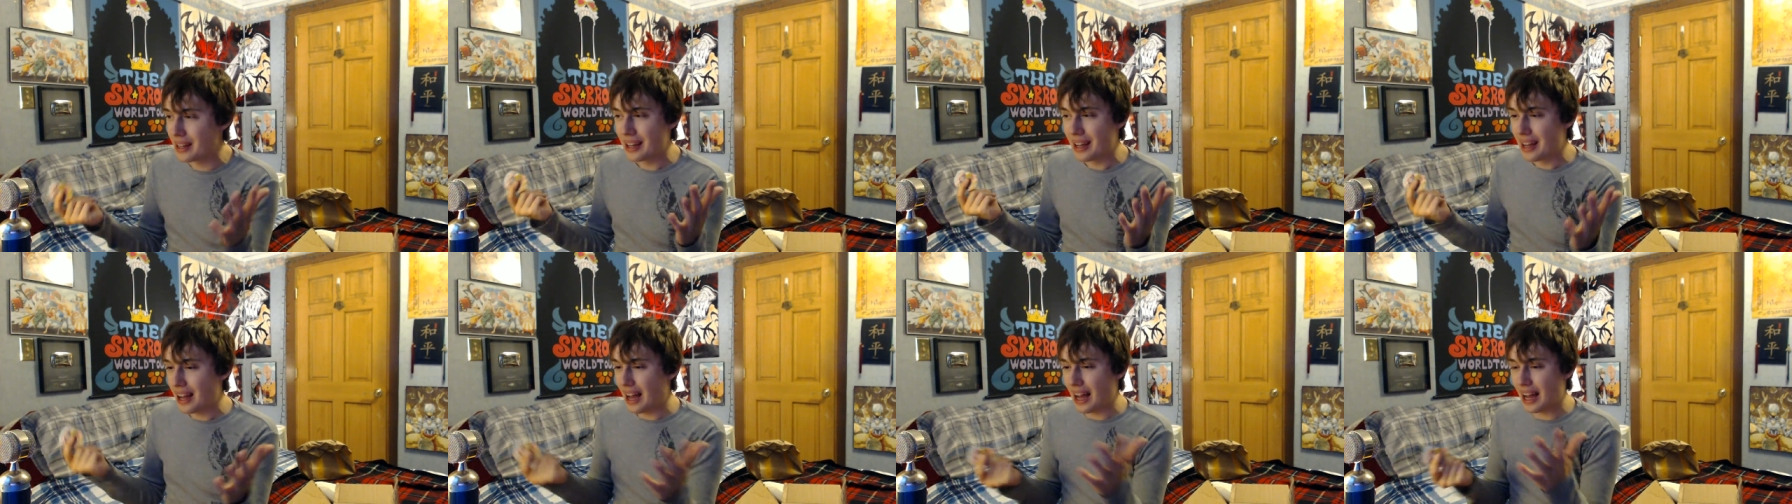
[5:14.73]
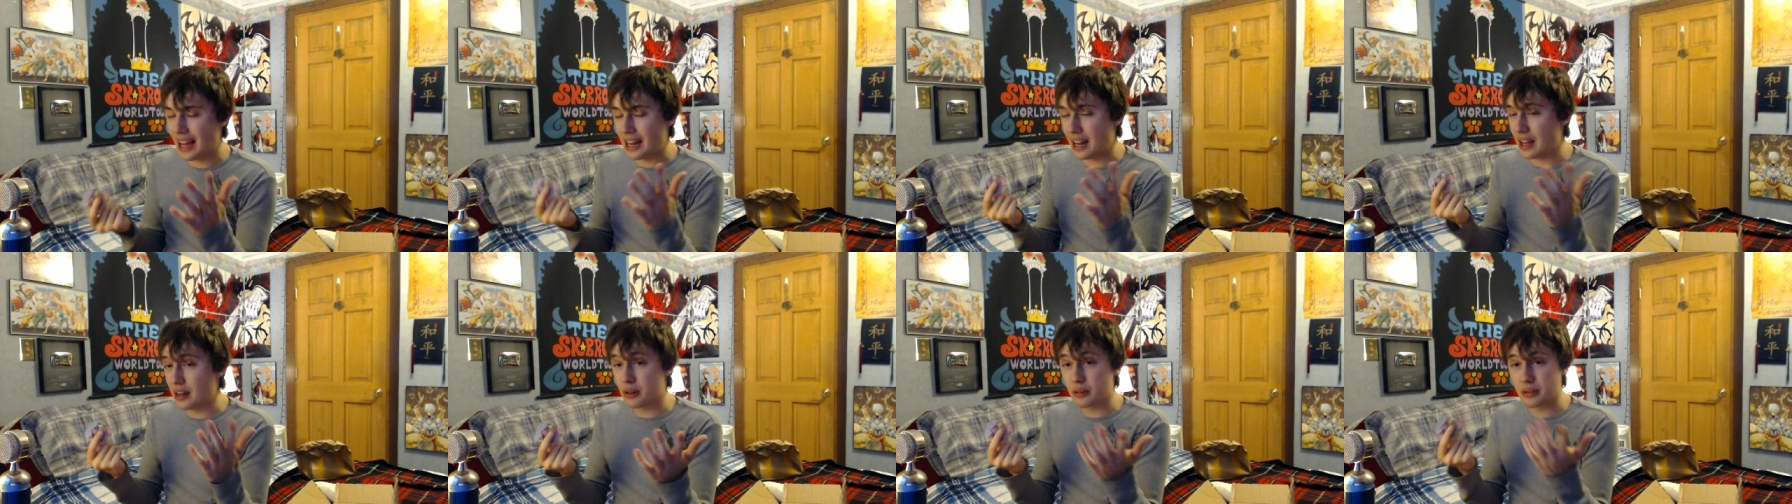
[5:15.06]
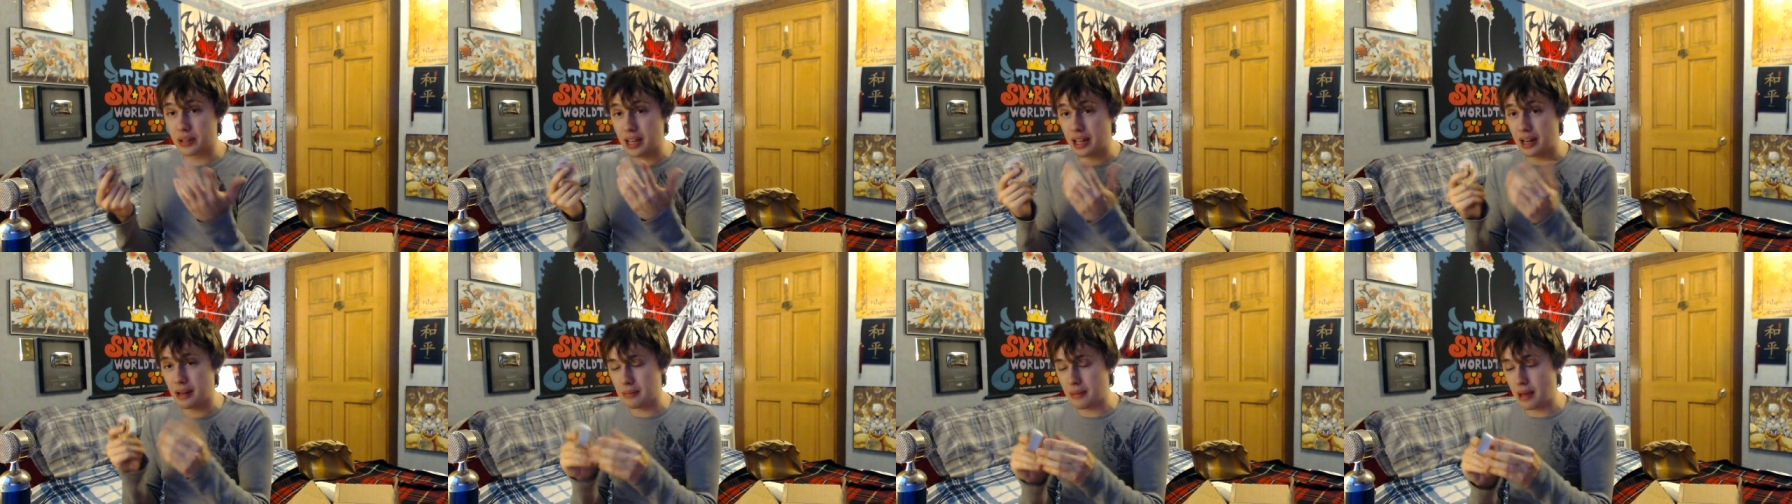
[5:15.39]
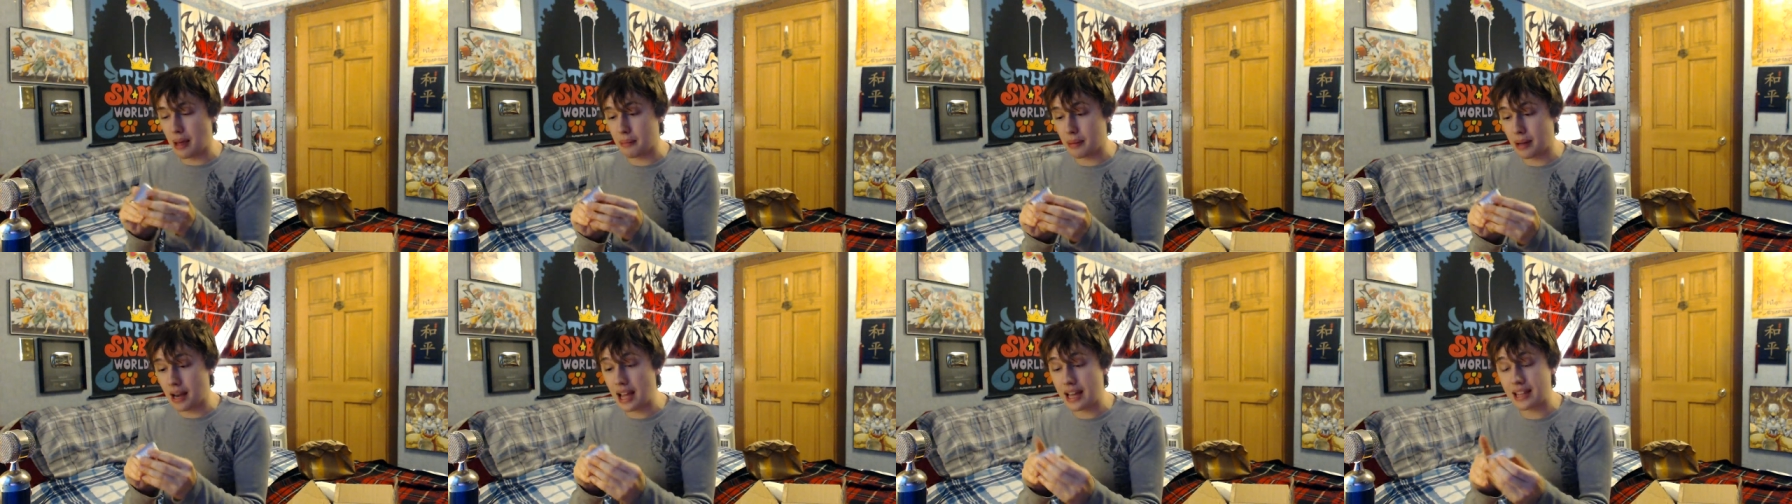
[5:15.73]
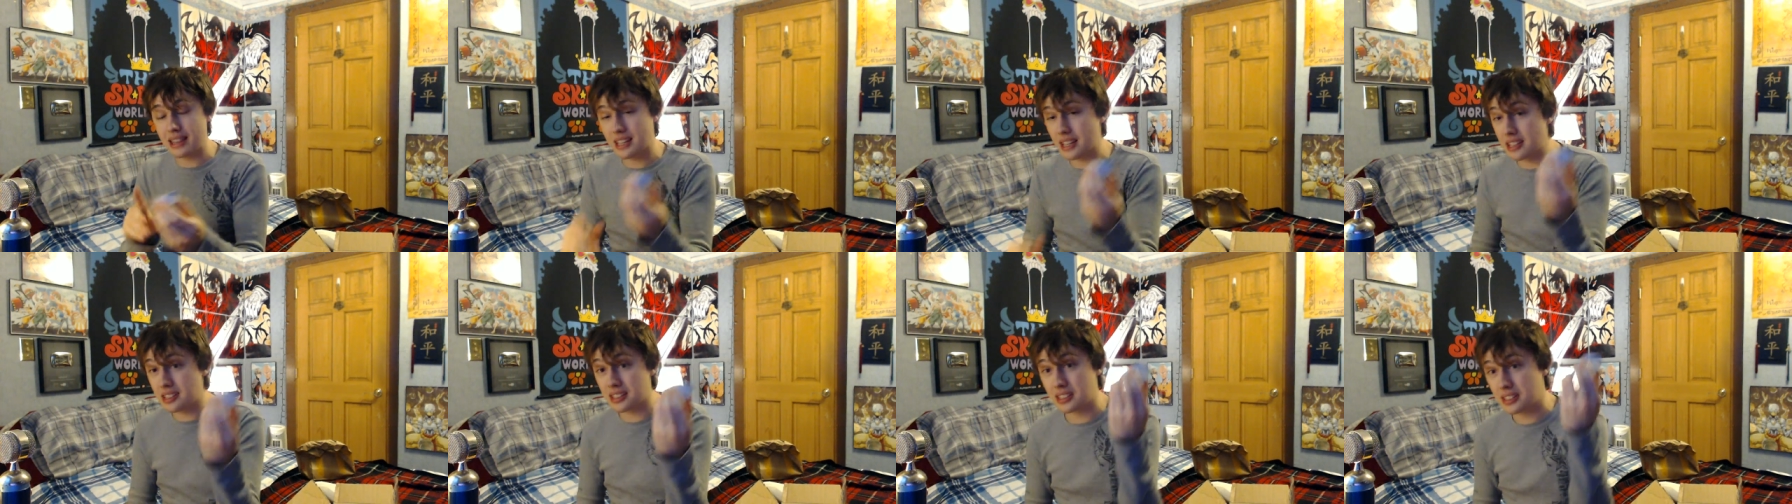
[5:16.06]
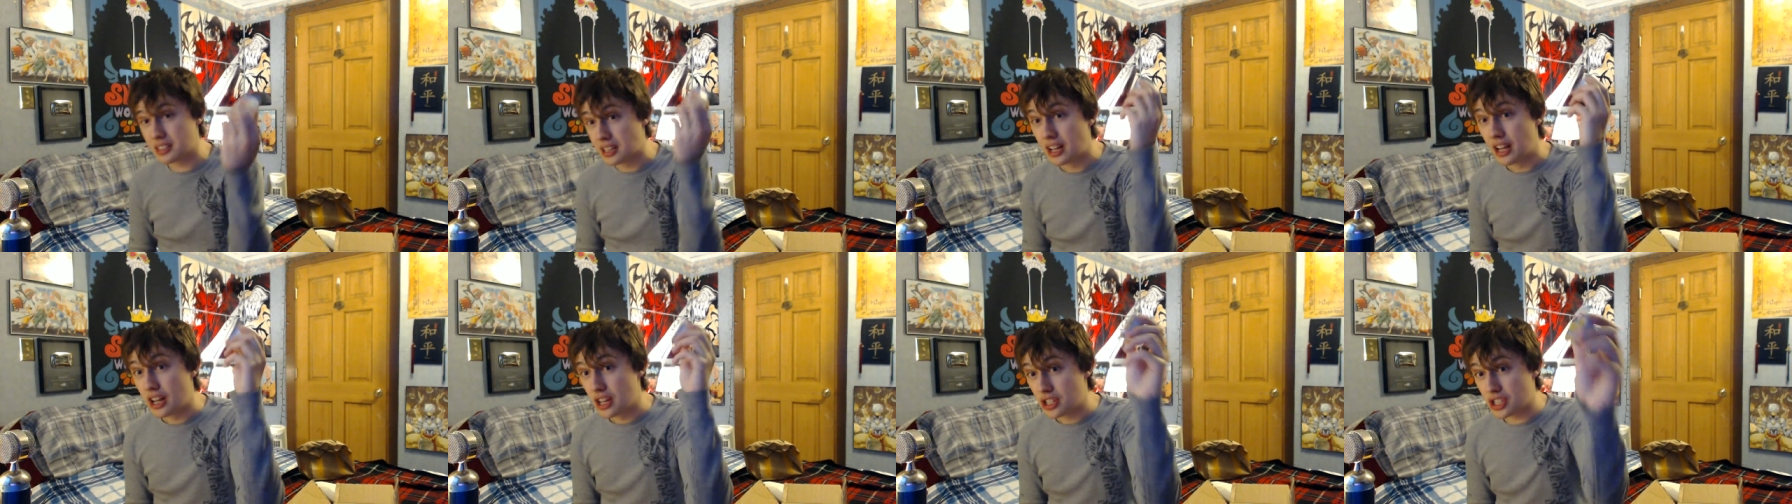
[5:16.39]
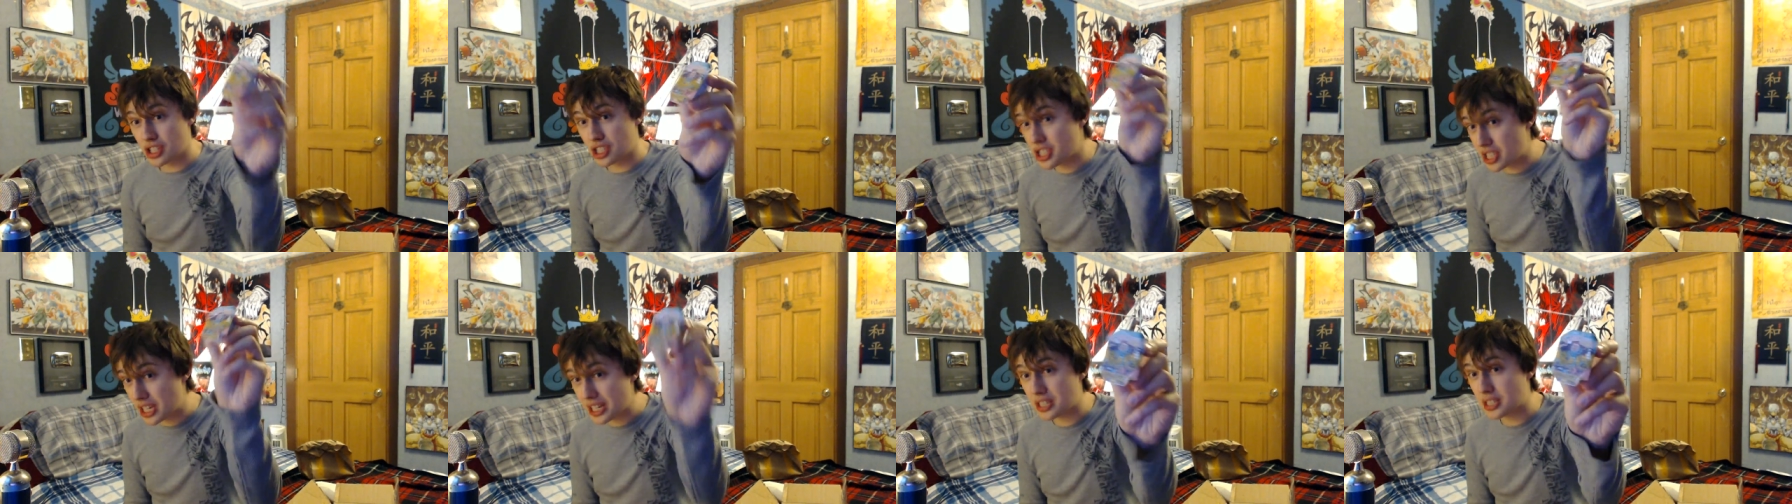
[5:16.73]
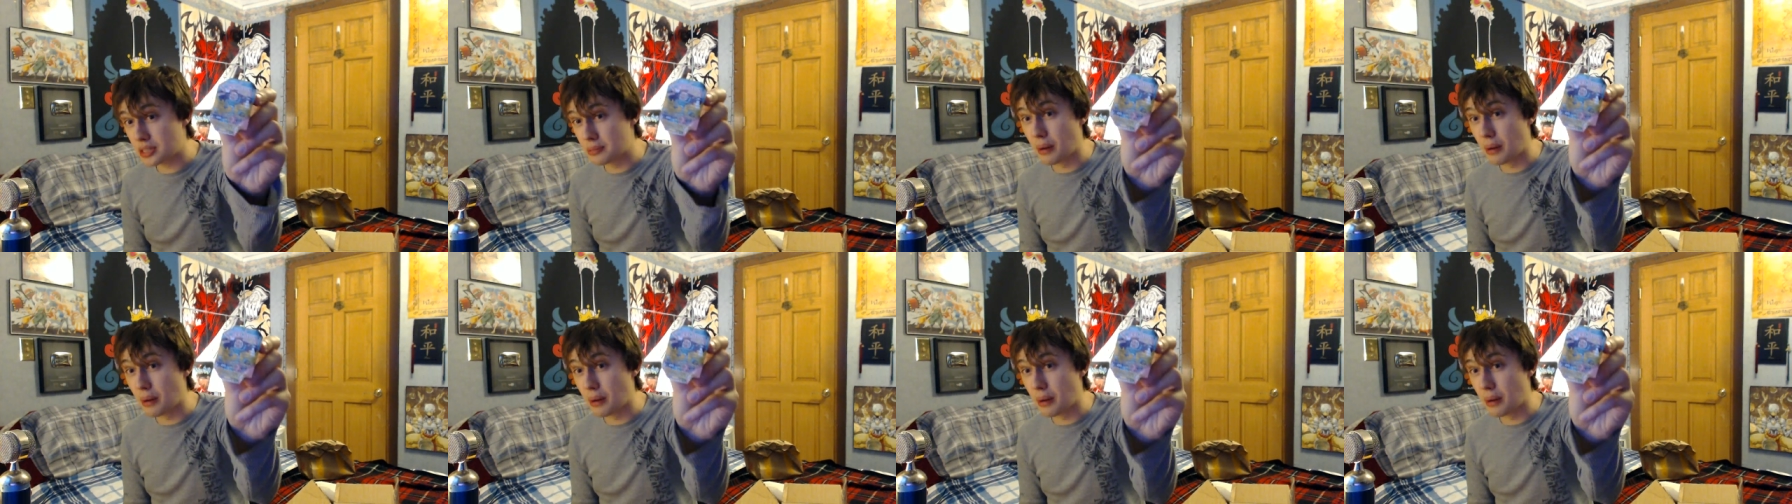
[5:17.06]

I, I don't get it, man. But hey, this six